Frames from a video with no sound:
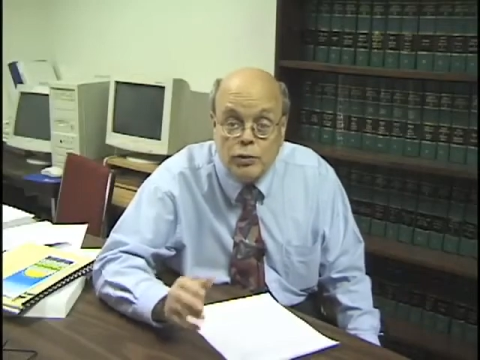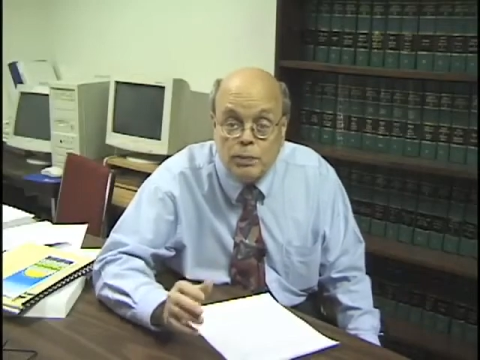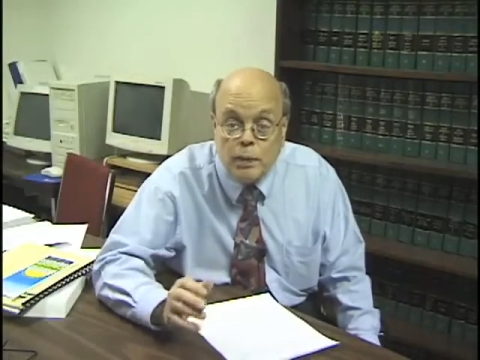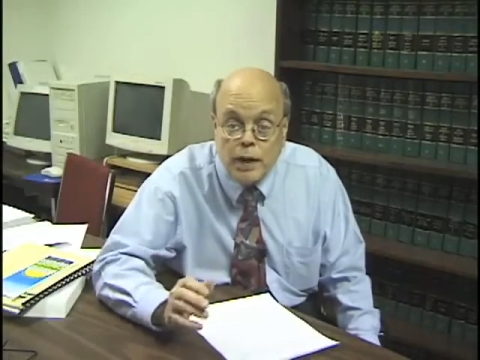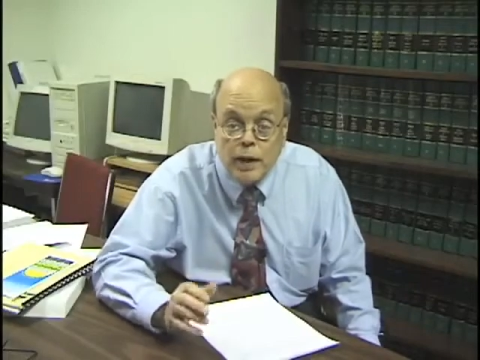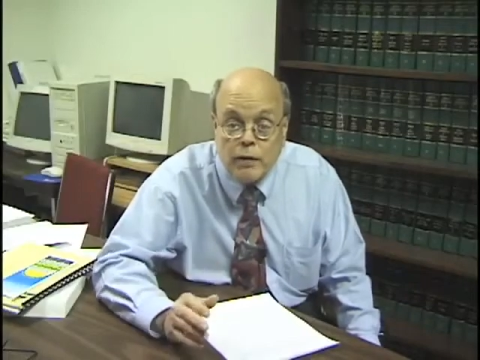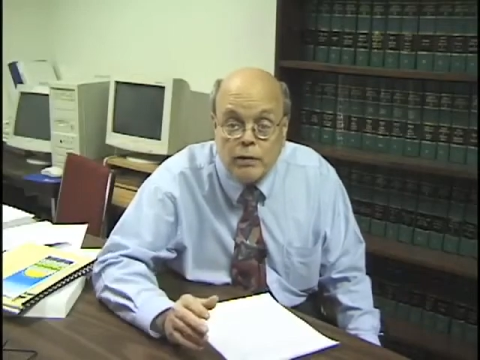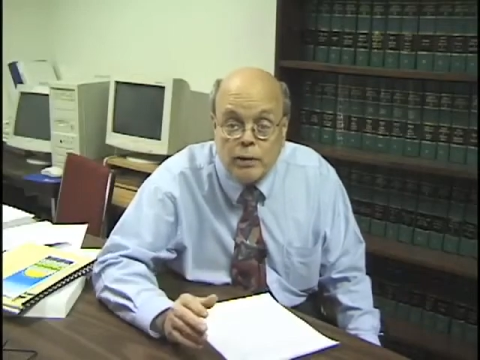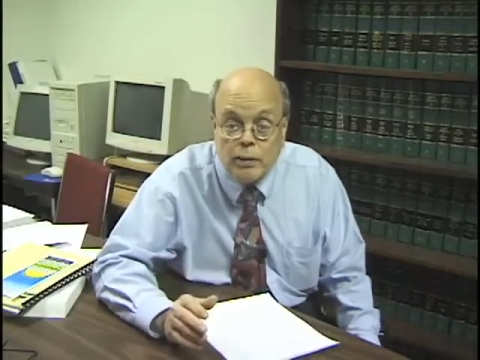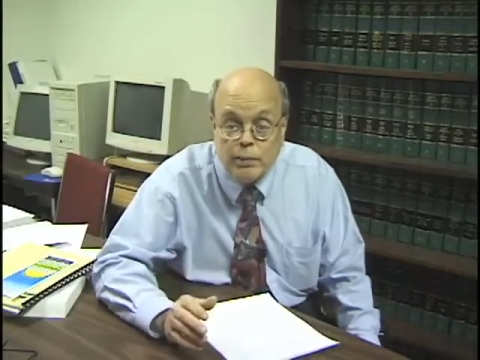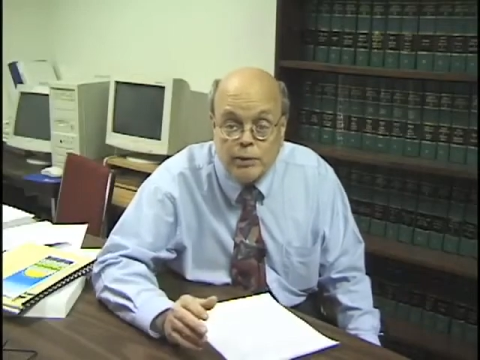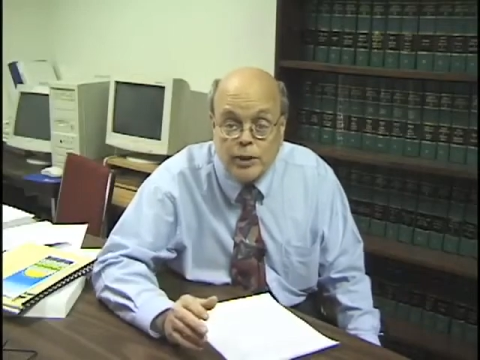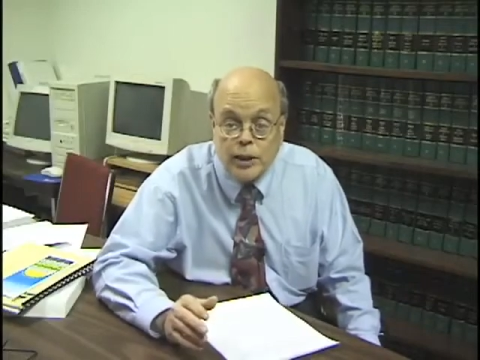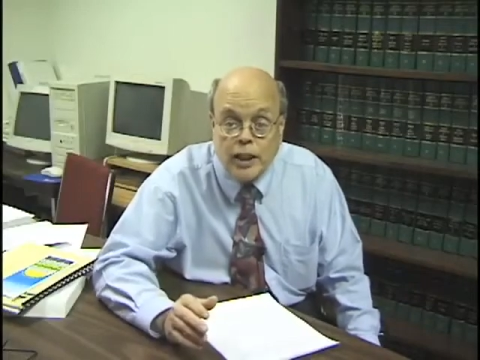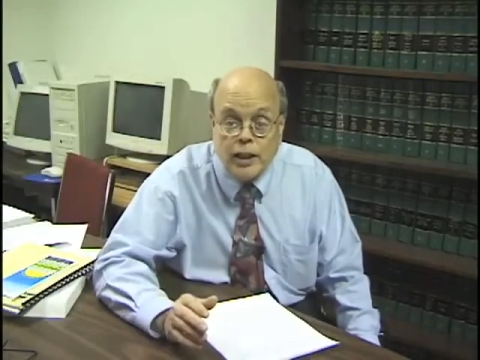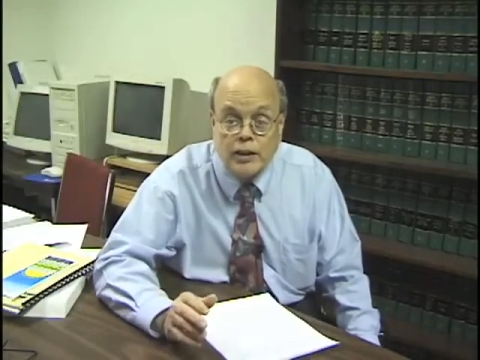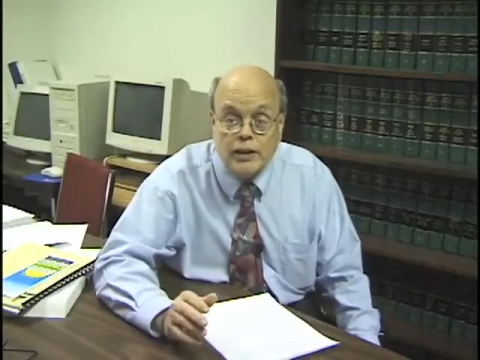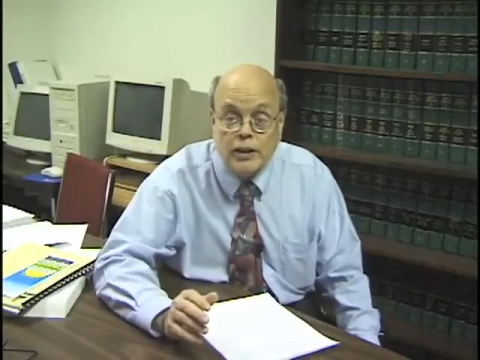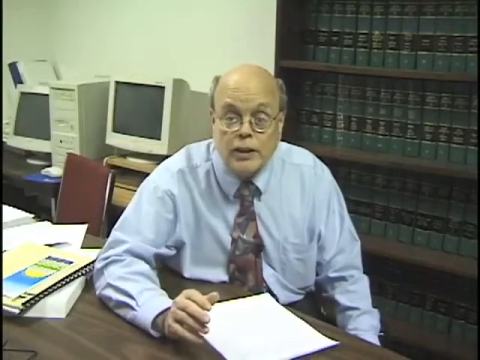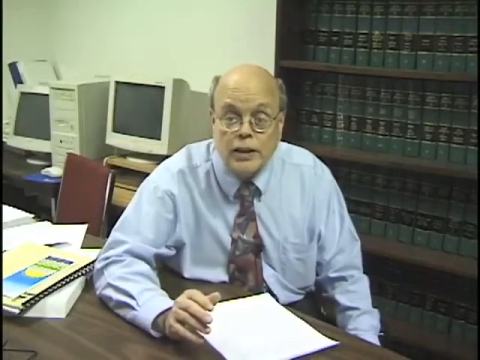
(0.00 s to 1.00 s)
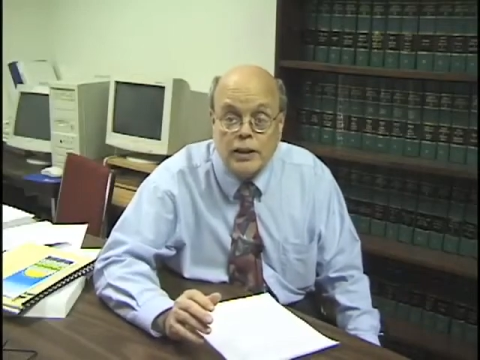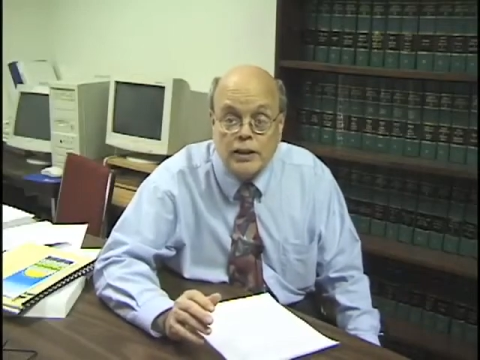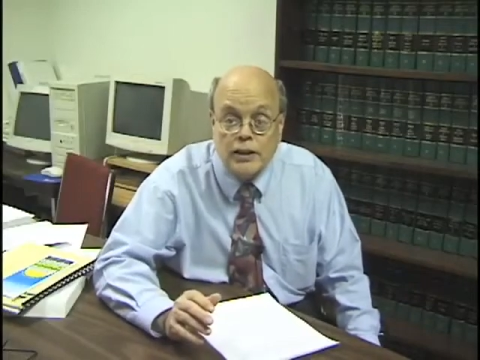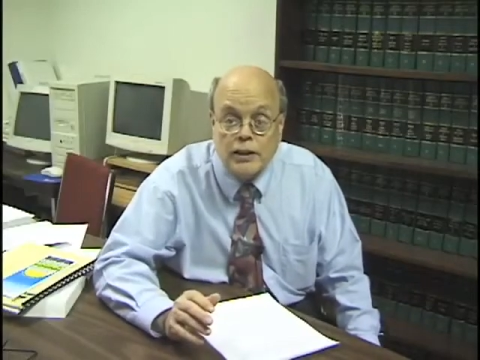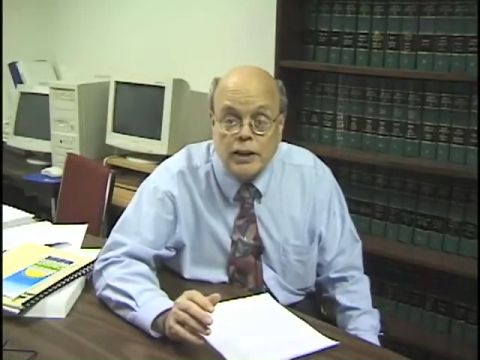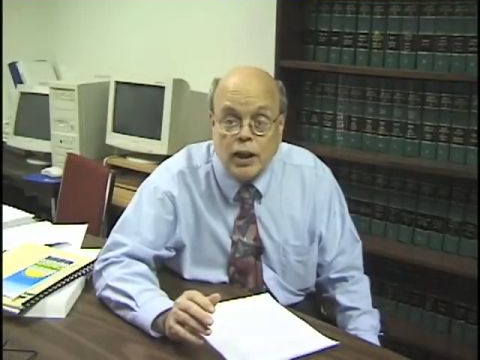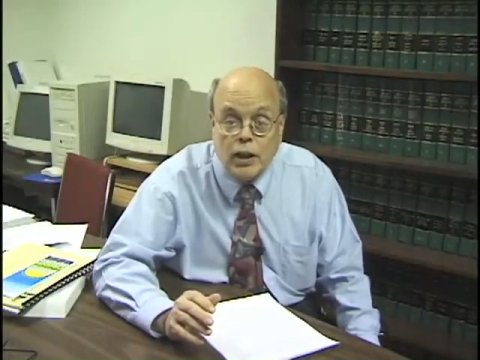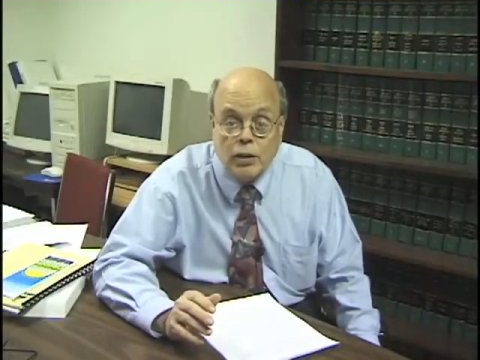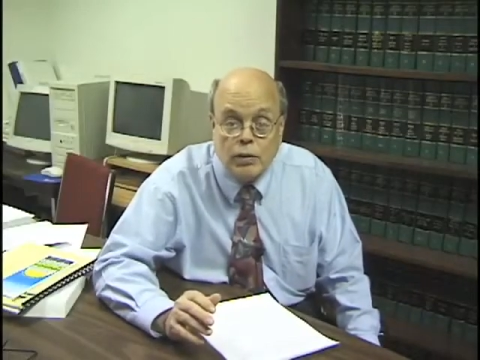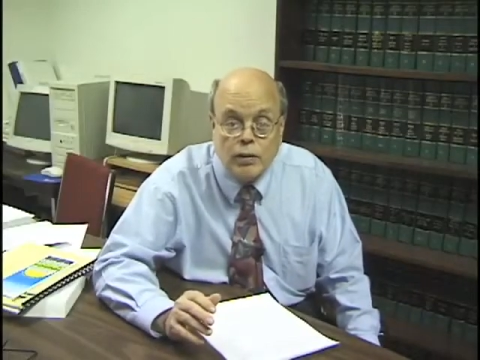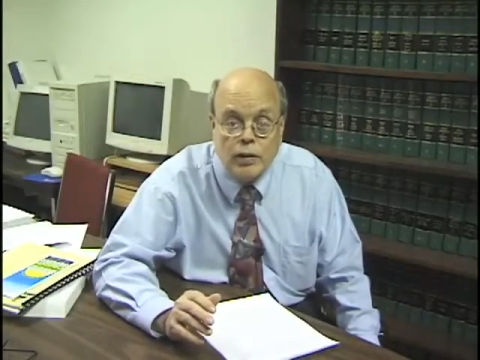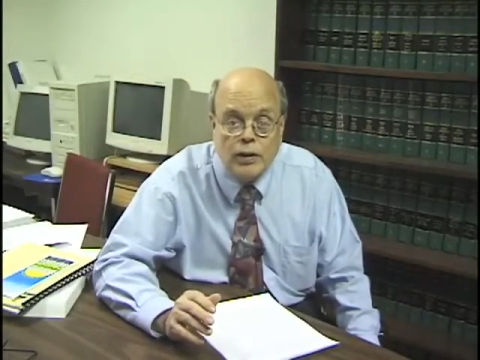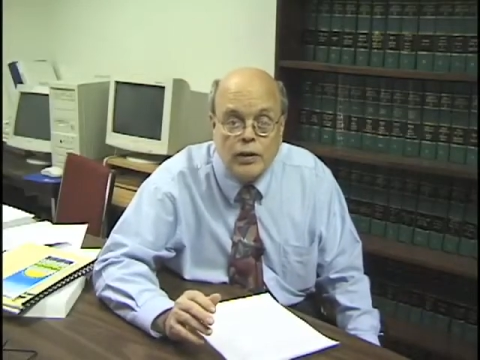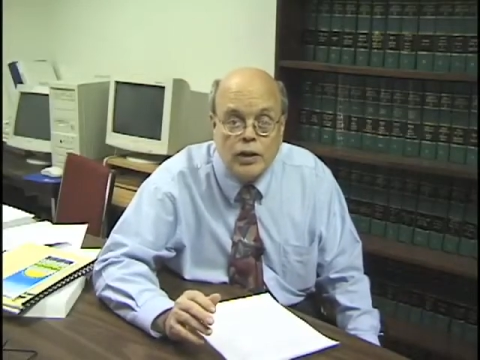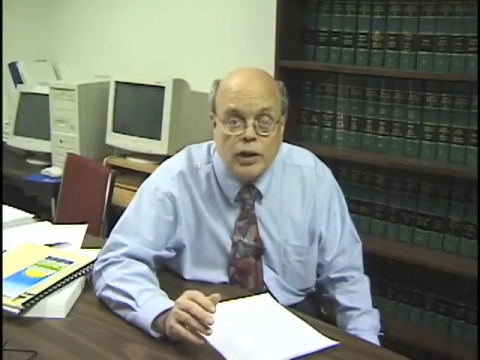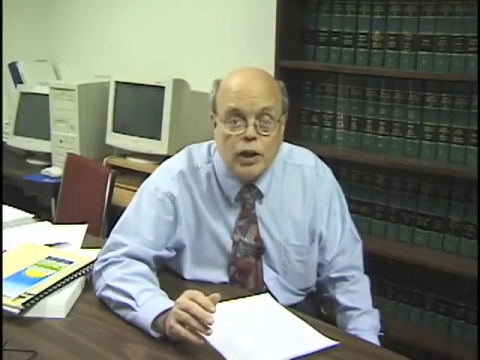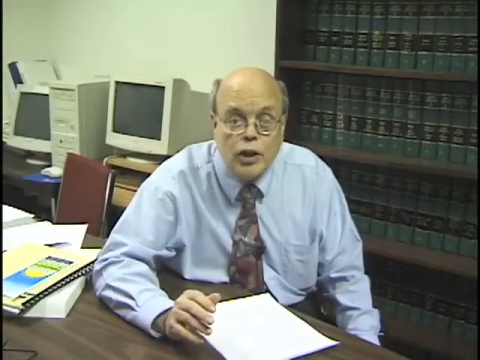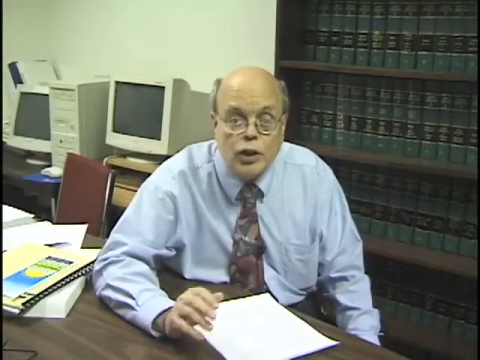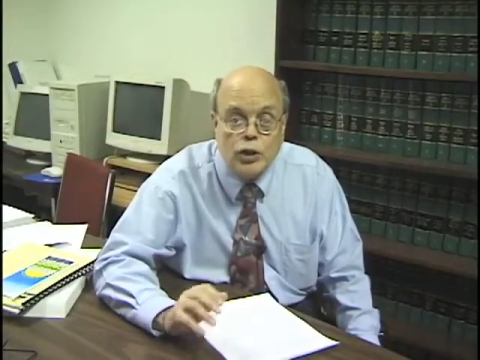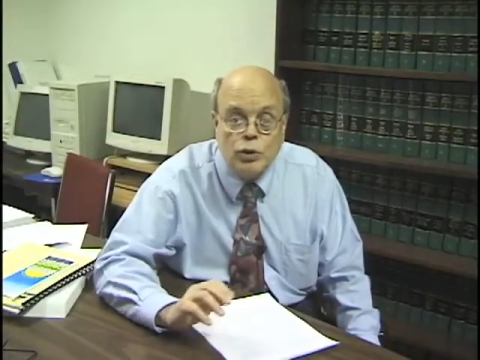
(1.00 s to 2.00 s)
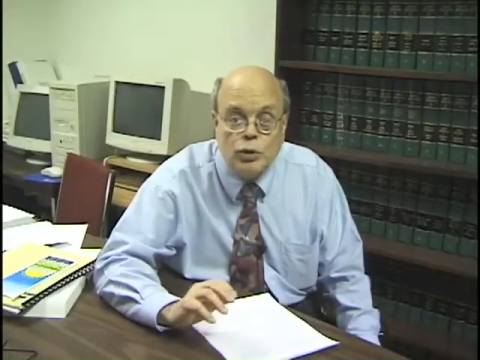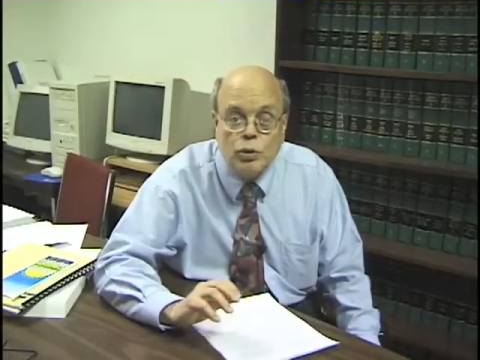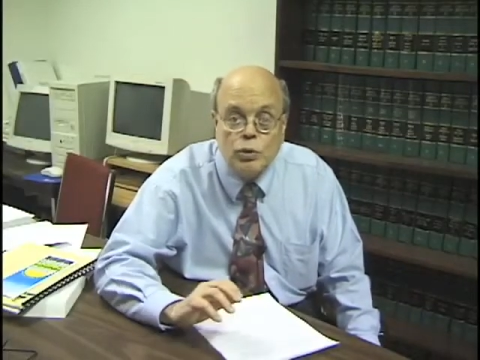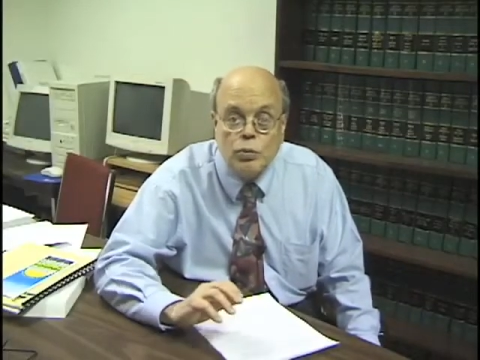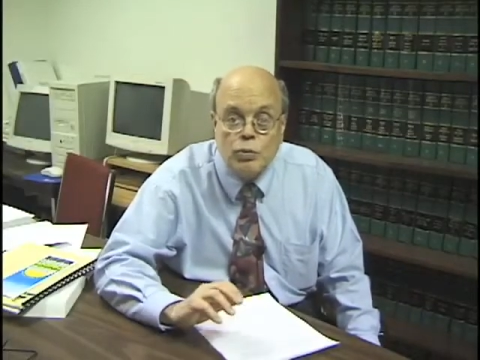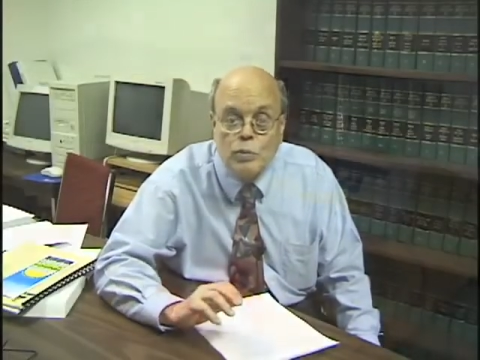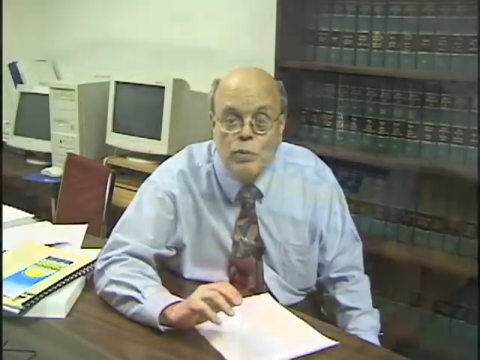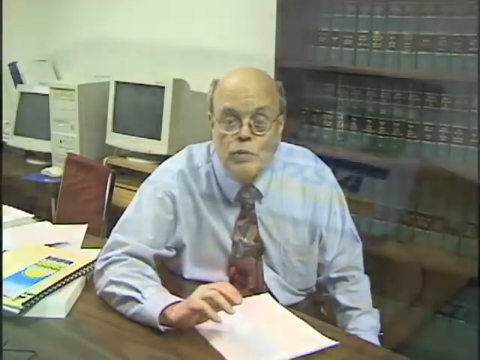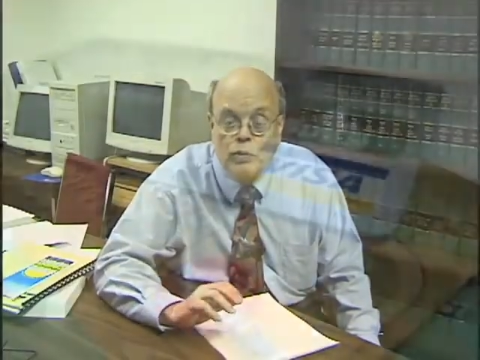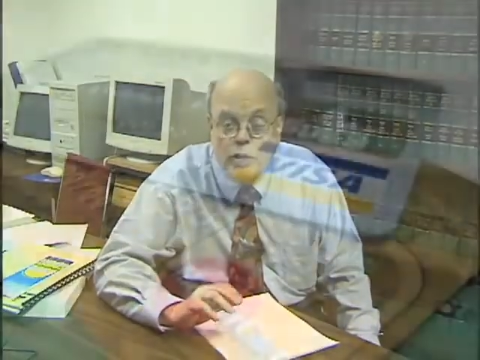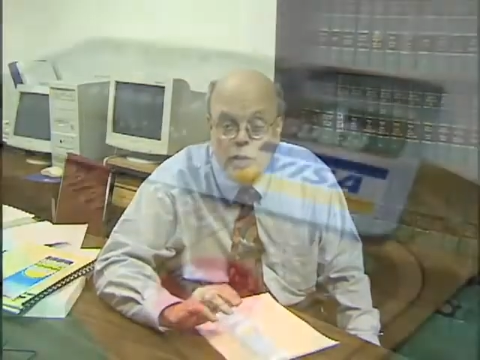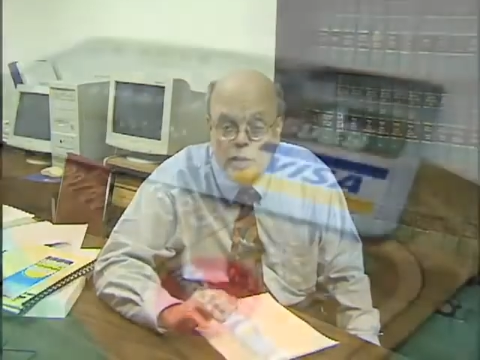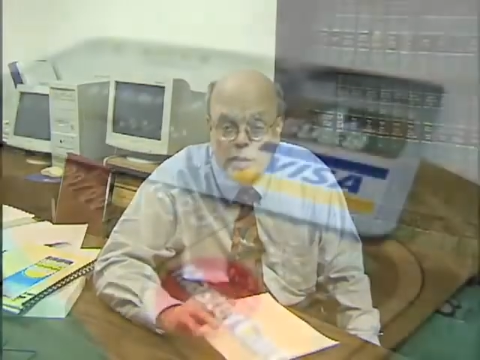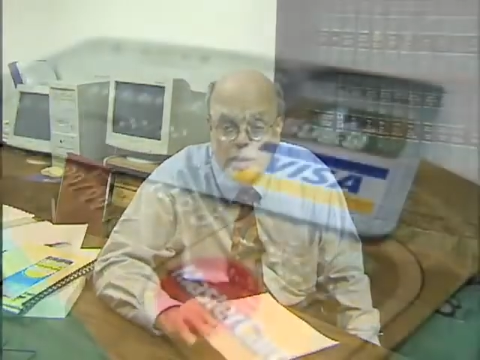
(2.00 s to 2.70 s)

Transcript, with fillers: bankruptcy as an accelerant to remove all